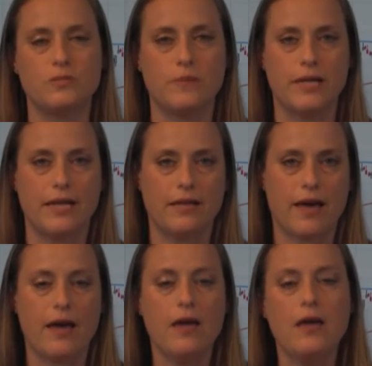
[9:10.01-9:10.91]
meaning
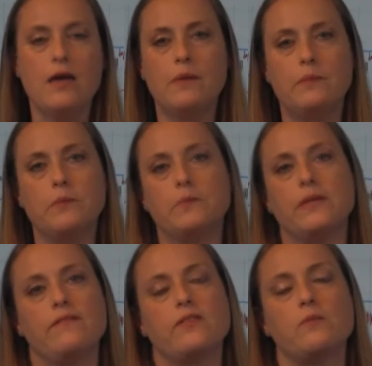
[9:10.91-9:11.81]
that people
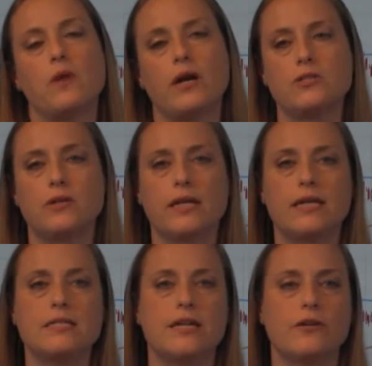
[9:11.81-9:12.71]
believe that the market's going to
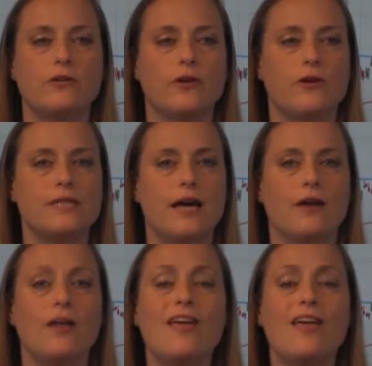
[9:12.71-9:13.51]
continue to go down.